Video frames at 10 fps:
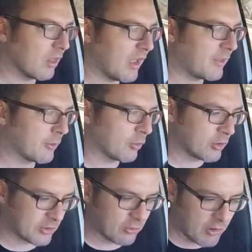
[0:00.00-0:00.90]
of leather
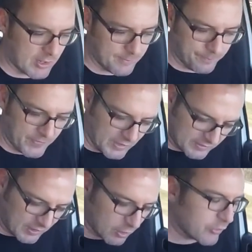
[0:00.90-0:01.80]
looks great.
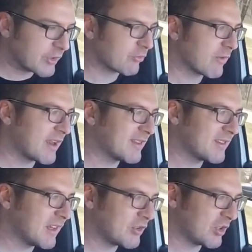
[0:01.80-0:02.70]
It's got all this red
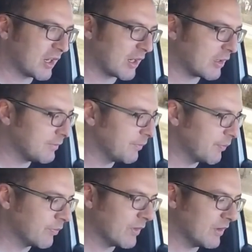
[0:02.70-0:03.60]
stitching in it.
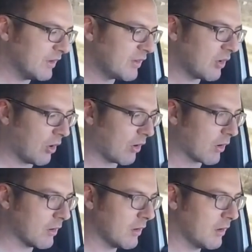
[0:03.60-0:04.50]
This
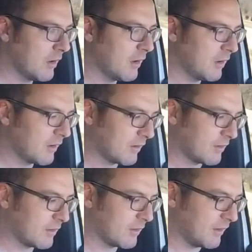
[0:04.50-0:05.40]
car,
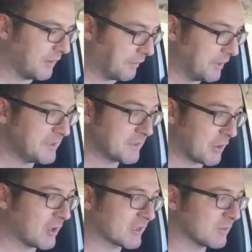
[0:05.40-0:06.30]
this is
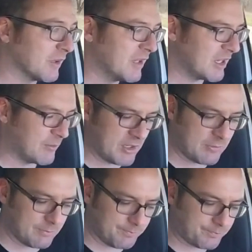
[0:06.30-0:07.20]
awesome. I
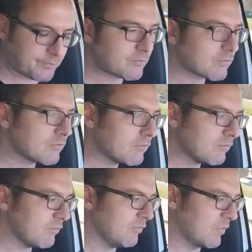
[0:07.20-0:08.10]
mean,
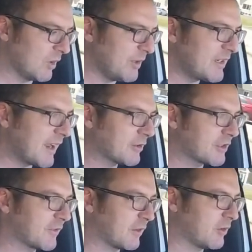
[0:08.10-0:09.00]
let me
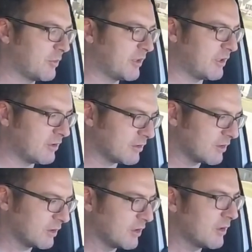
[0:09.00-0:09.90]
downshift a little bit here.
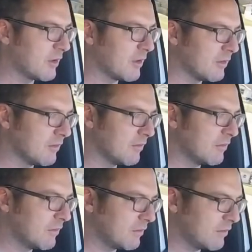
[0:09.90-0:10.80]

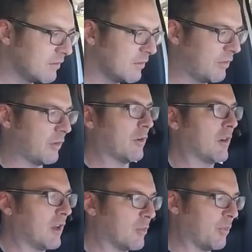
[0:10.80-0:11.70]
And
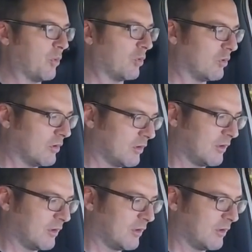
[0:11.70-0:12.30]
third gear pull.